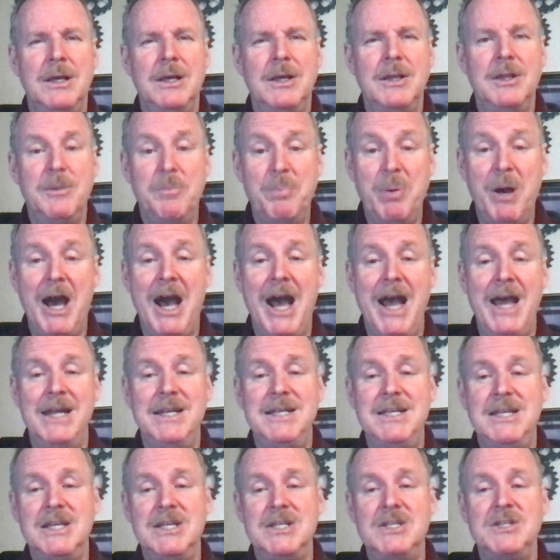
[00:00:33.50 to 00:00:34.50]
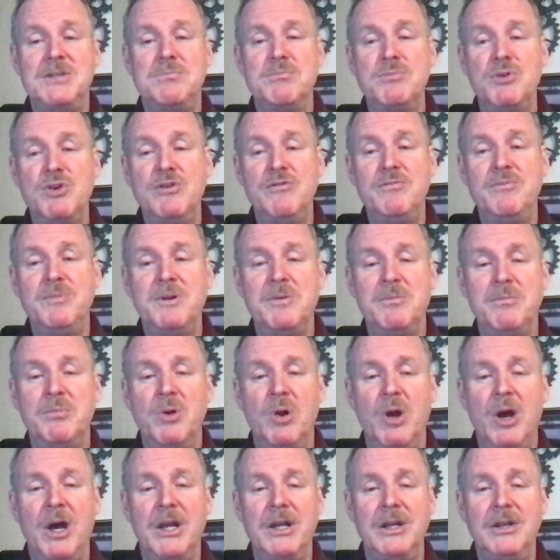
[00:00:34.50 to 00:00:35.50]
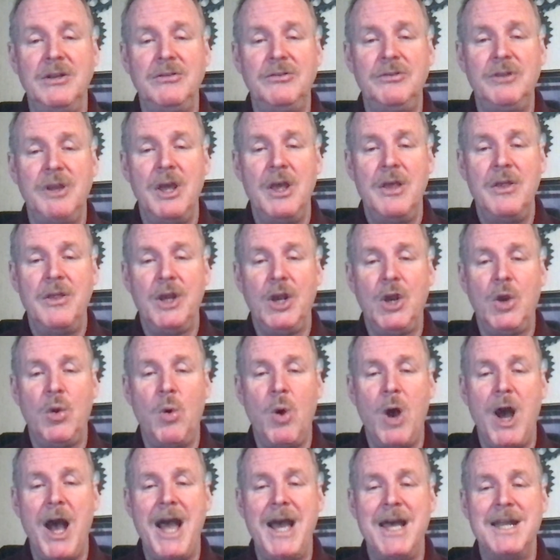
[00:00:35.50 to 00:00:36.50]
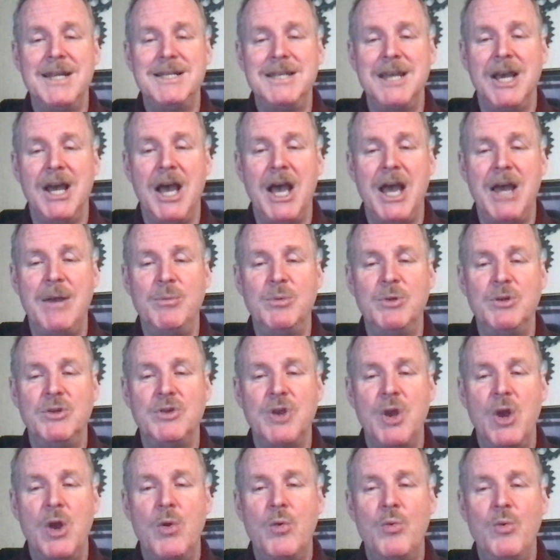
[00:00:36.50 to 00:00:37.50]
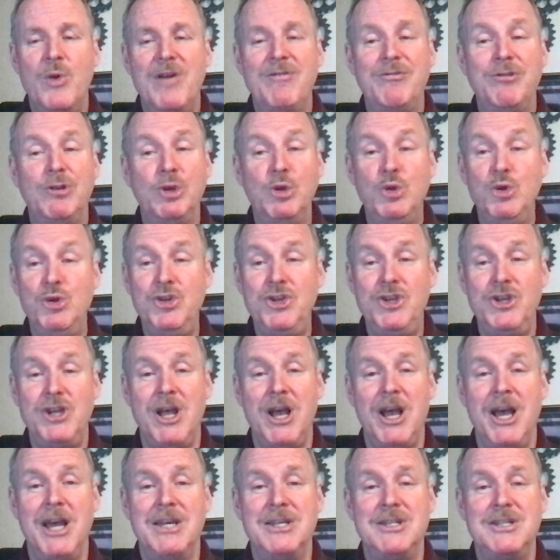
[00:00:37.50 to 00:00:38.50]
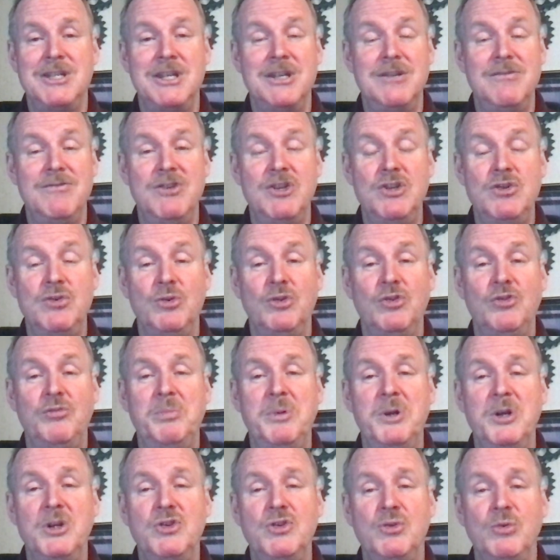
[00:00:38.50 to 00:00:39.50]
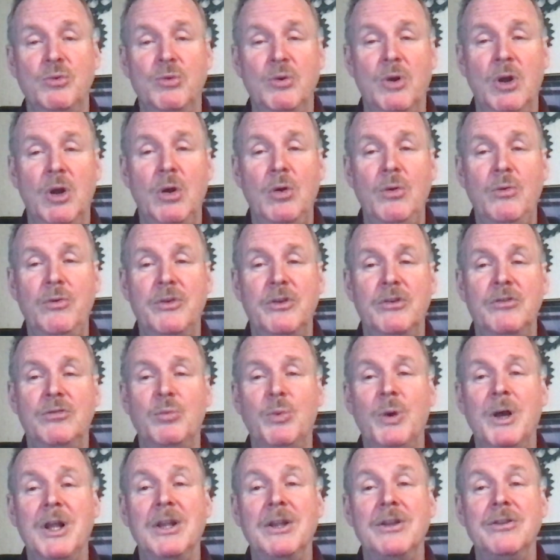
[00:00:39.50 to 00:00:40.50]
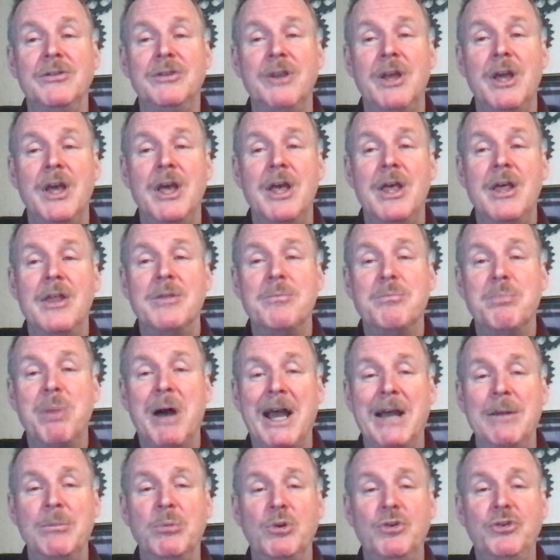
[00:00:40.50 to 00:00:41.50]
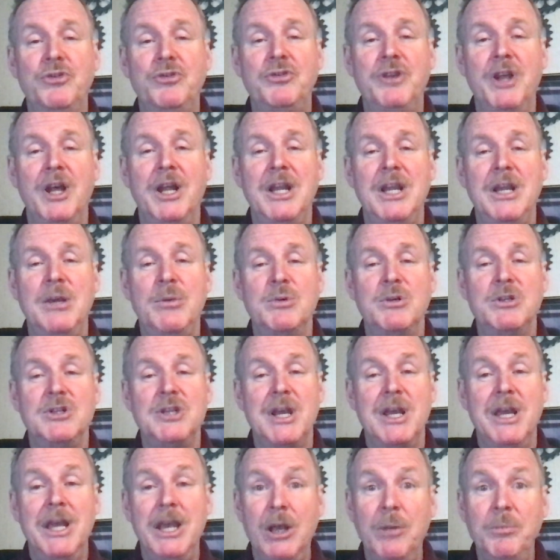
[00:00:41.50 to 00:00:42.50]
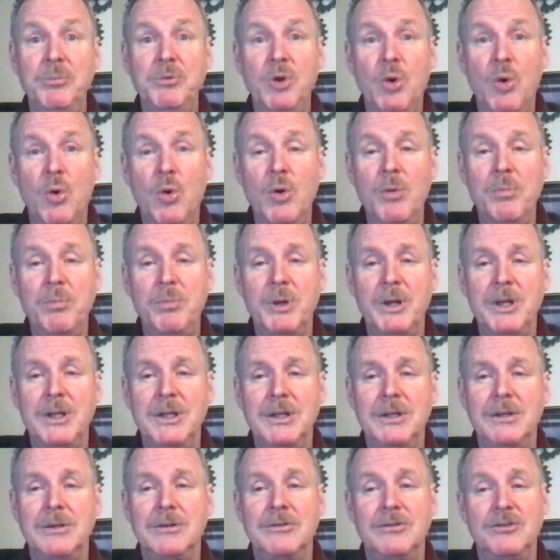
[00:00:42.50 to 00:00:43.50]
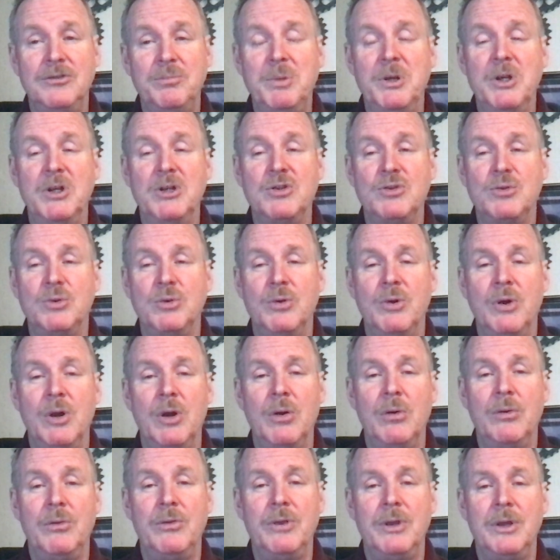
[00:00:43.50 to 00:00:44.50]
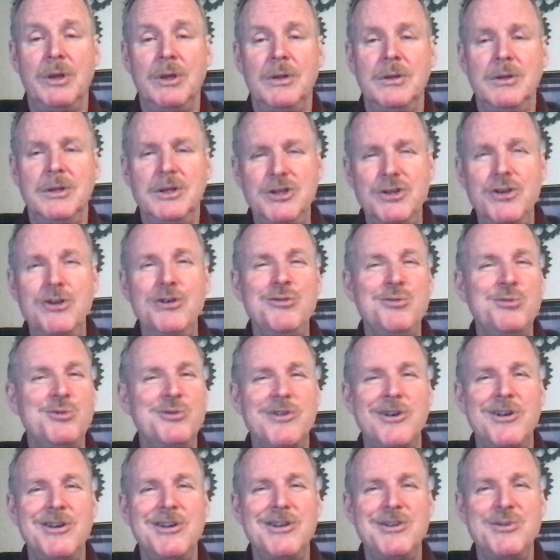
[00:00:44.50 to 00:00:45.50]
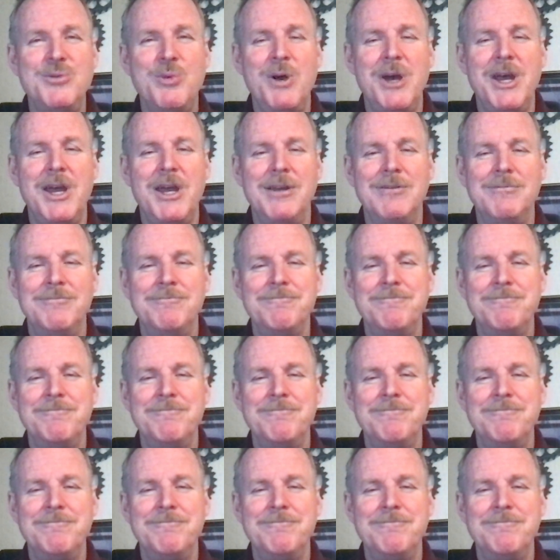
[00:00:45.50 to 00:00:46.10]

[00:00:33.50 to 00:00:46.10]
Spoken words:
The Pietist movement brought us the quiet time, which revolutionized individual spiritual growth, as well as Bible study, which helped corporate spiritual growth. The church was on its way.